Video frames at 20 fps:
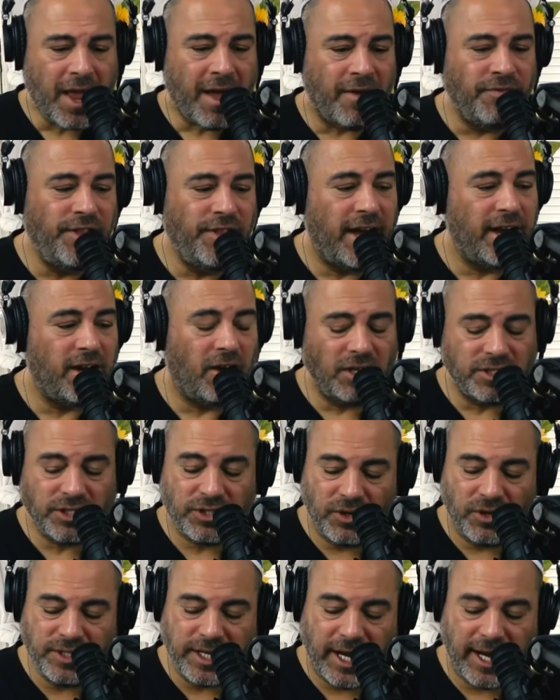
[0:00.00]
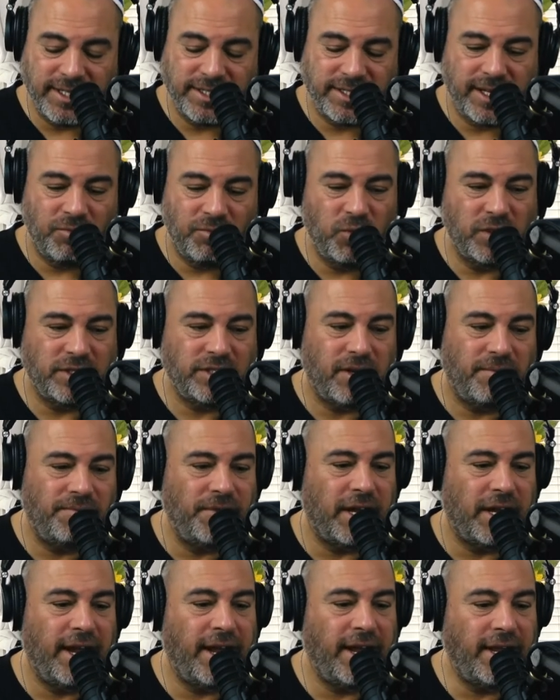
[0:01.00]
That also ties in with
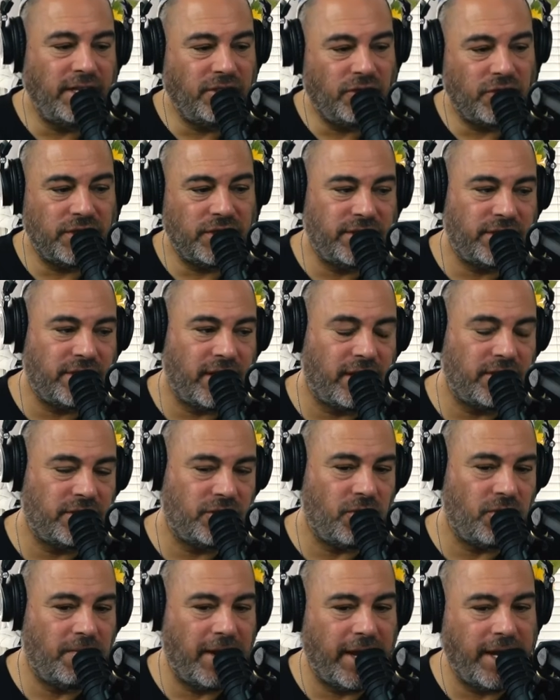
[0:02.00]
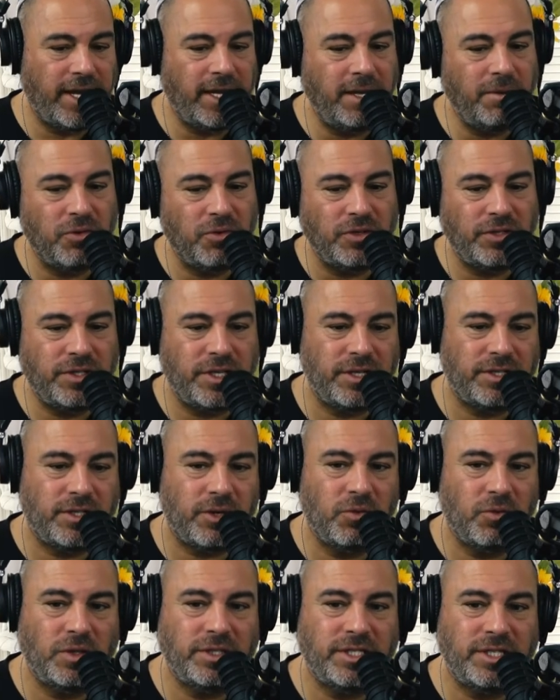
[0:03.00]
something interesting. So my Hebrew
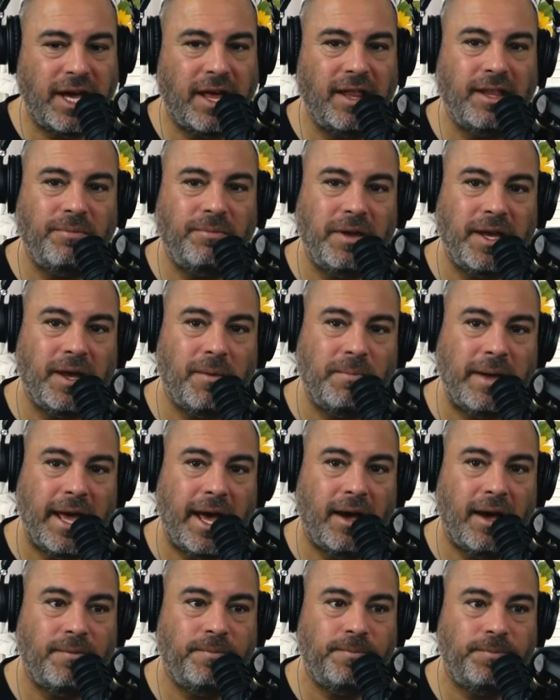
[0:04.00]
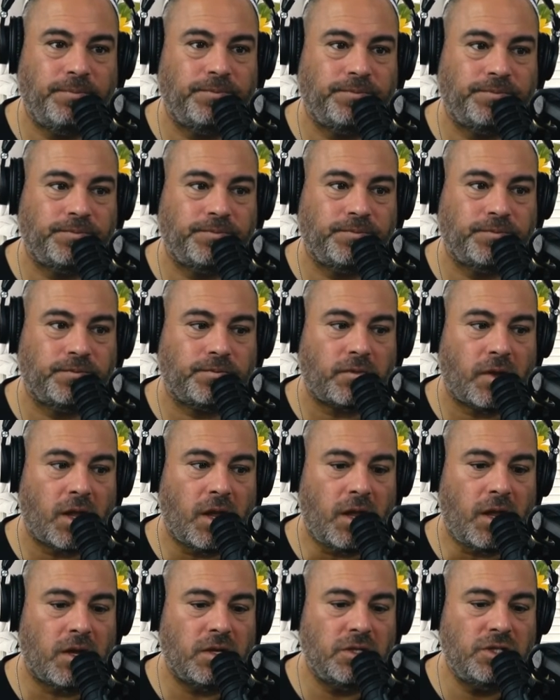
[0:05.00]
teacher was telling me about,
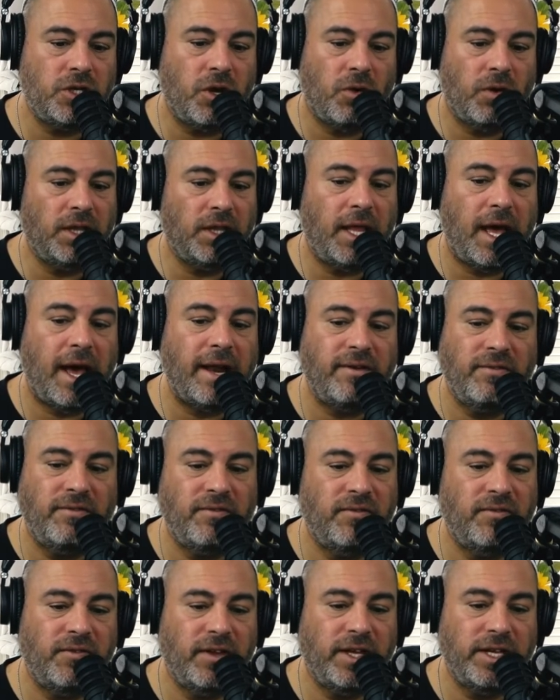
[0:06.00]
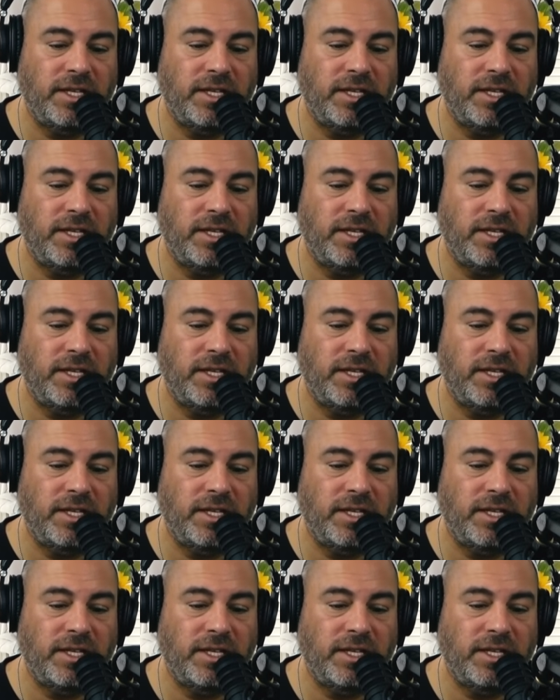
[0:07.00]
so a lot of